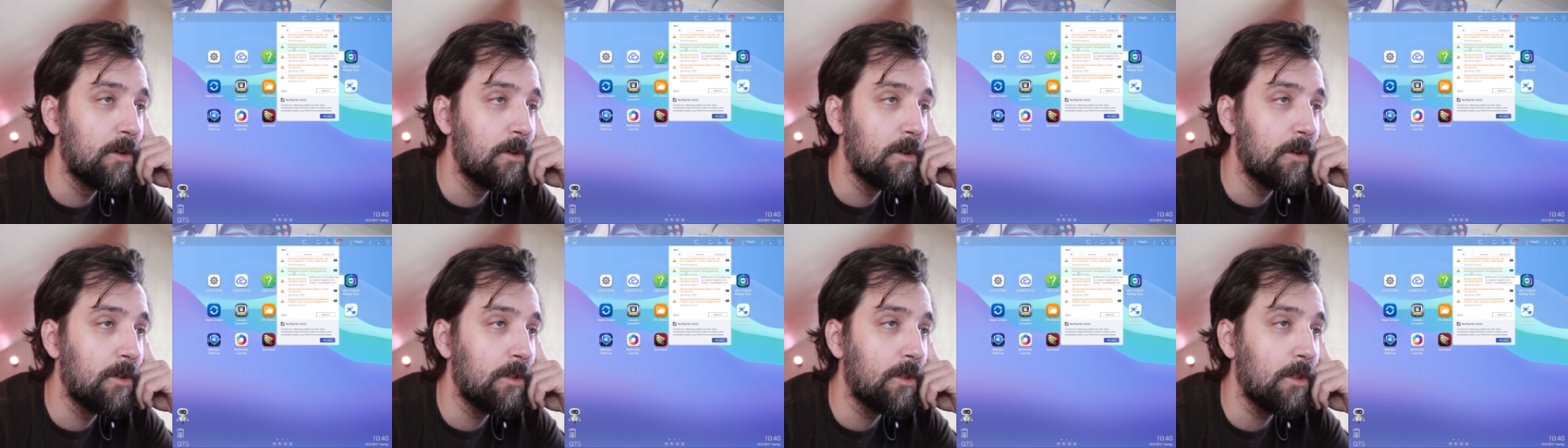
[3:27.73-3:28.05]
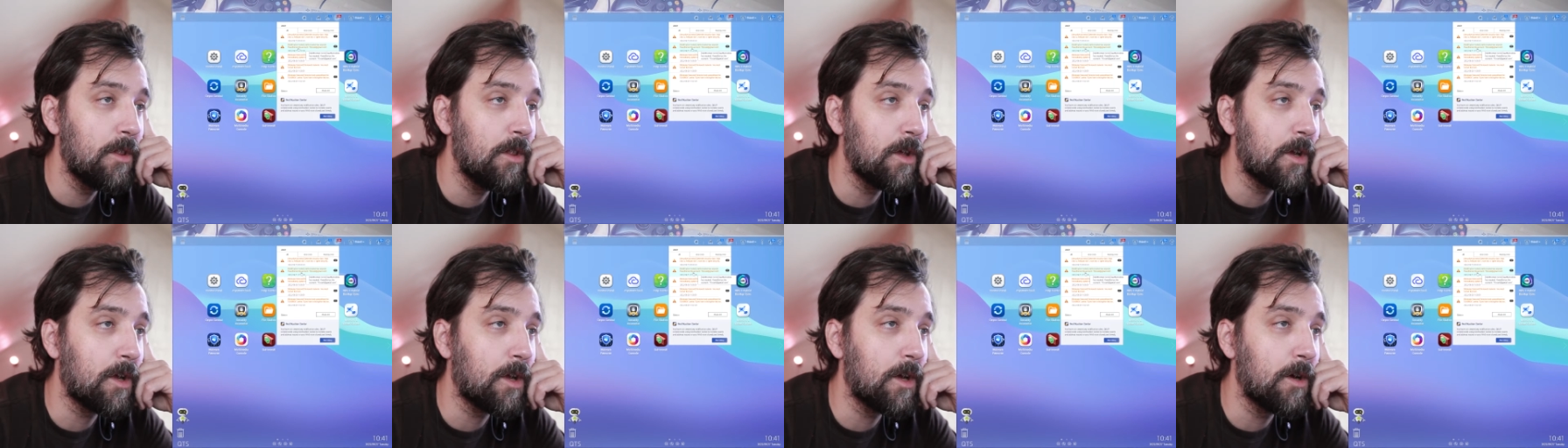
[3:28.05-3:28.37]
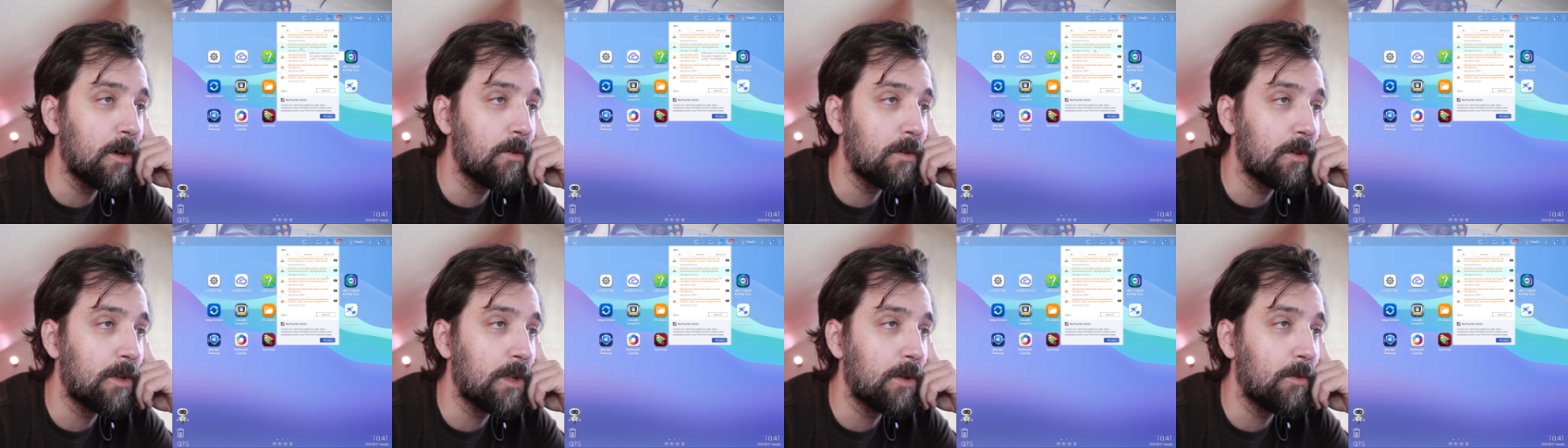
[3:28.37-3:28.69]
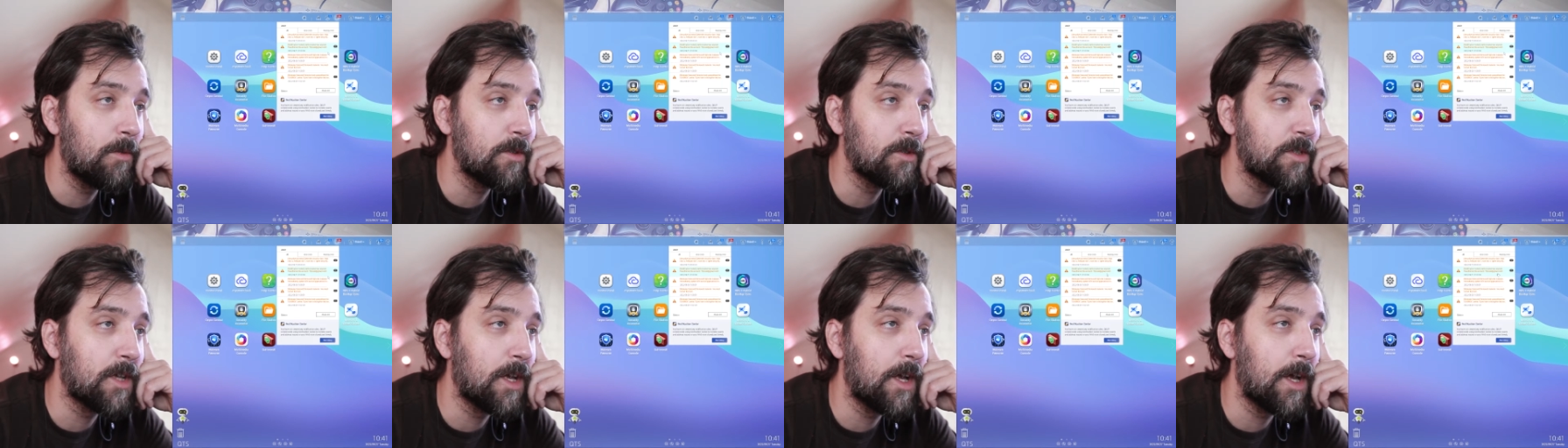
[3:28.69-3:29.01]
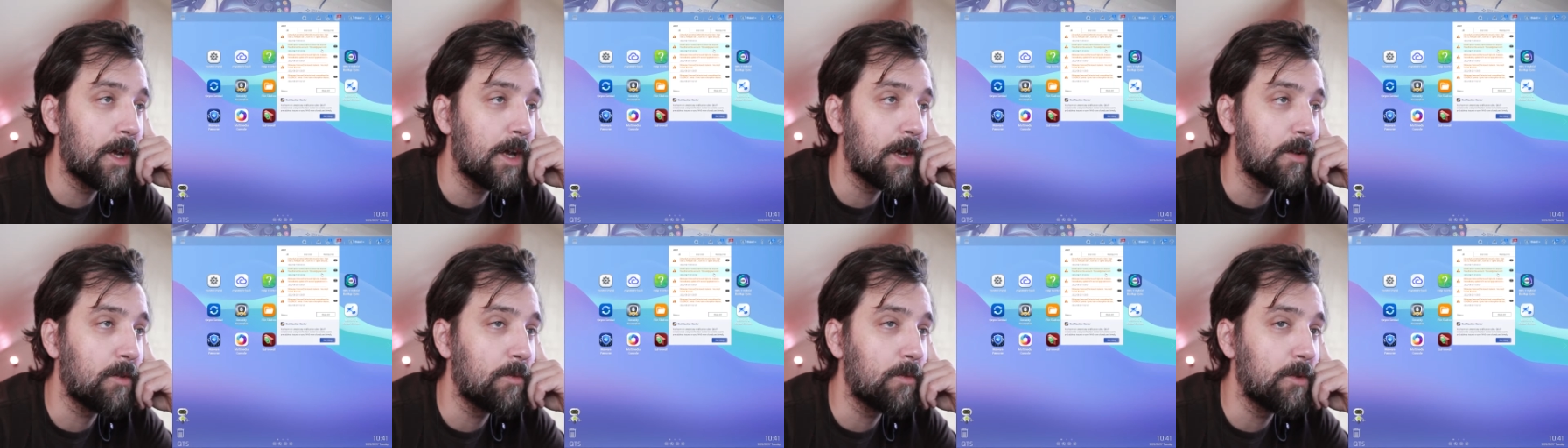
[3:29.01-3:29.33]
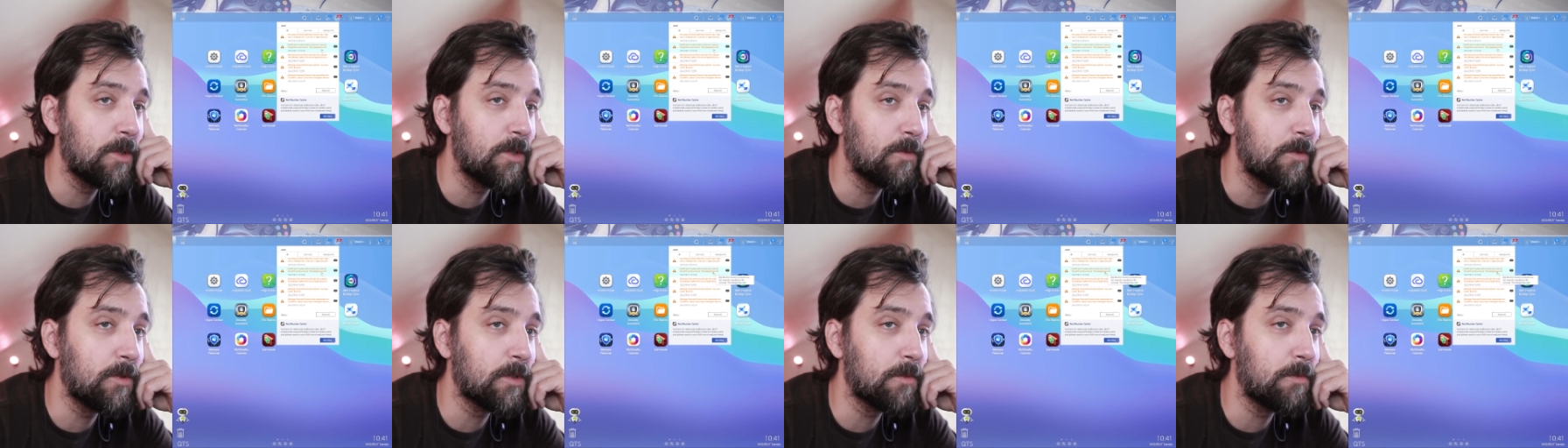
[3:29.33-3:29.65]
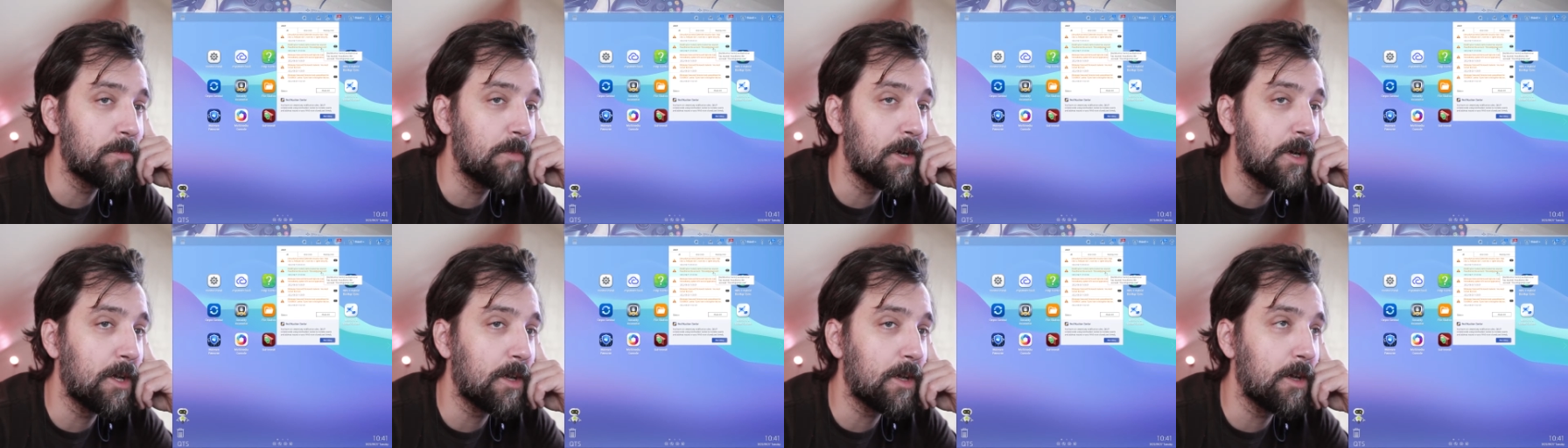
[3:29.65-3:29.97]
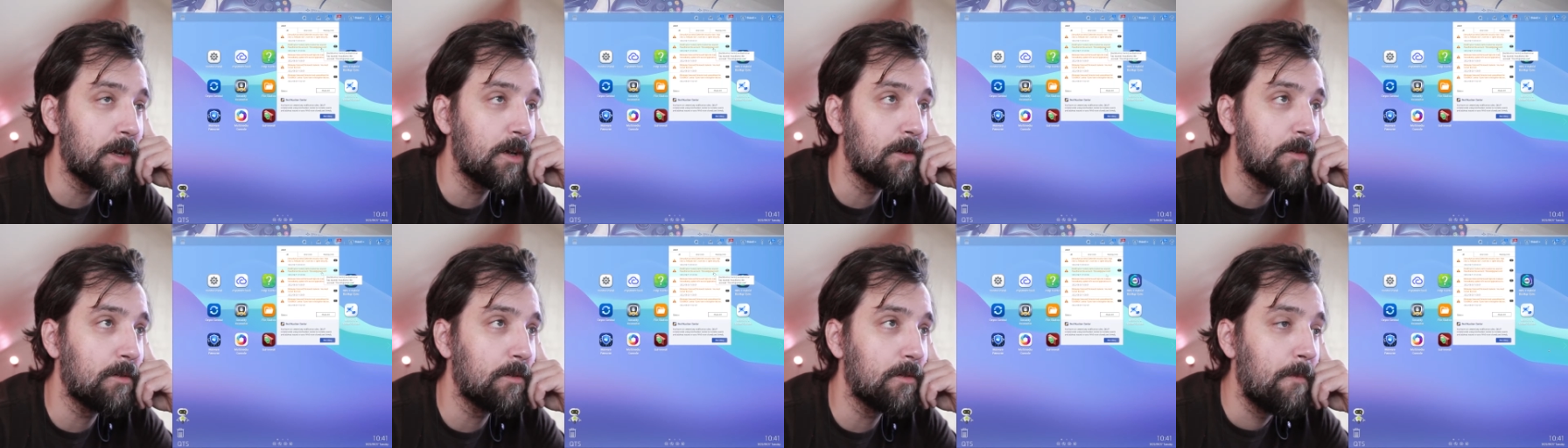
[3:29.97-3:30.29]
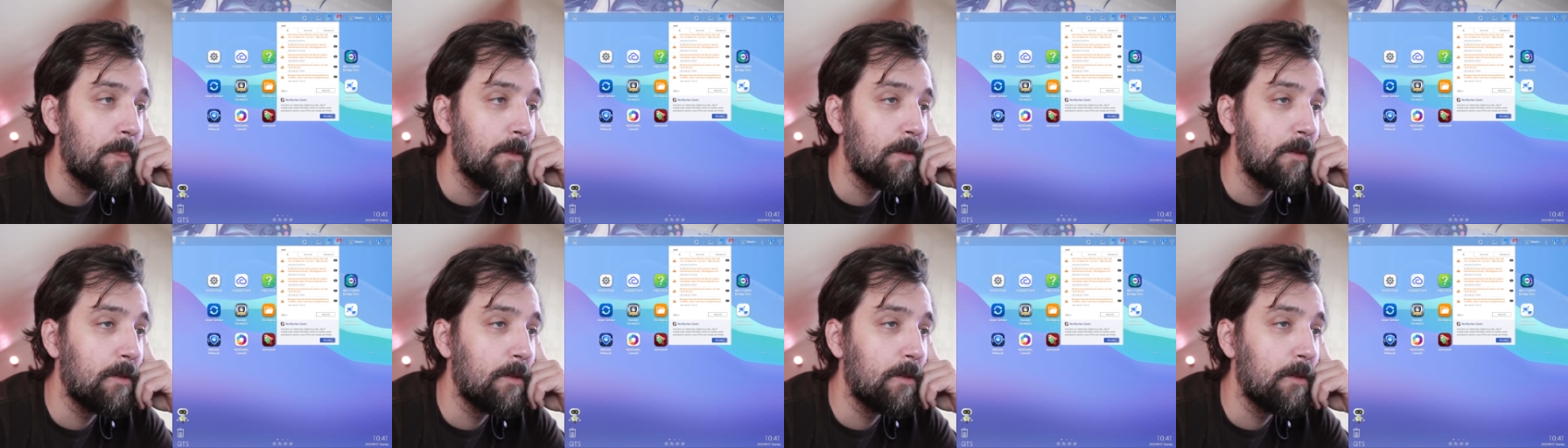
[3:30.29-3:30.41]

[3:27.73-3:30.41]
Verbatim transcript: the account that was hacked, which was my account.